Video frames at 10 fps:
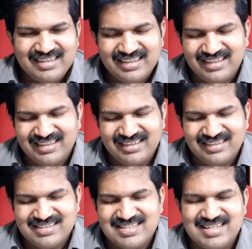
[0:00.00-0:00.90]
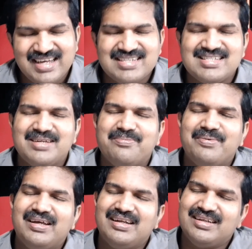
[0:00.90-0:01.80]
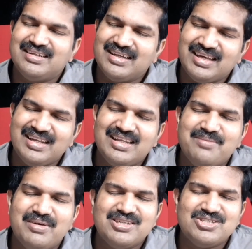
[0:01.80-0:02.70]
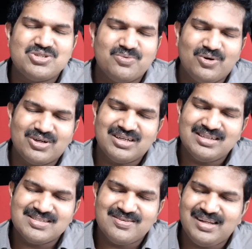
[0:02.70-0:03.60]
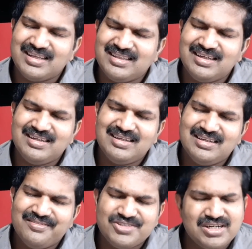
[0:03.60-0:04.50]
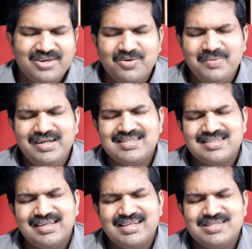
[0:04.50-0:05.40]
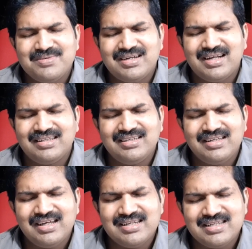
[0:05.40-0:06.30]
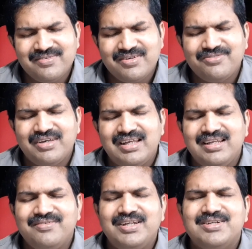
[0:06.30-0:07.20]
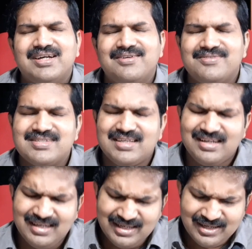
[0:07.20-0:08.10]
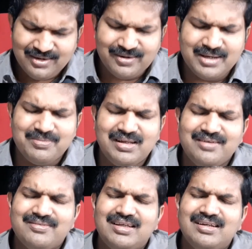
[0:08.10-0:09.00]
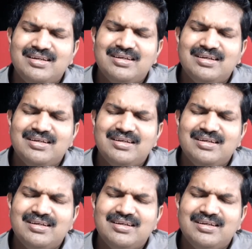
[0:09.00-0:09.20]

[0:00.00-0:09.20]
uh, stands up and uh, again he begins to walk. So, like that, should never be discouraged, but rather at every failure, we need to confess that, Lord, I believe that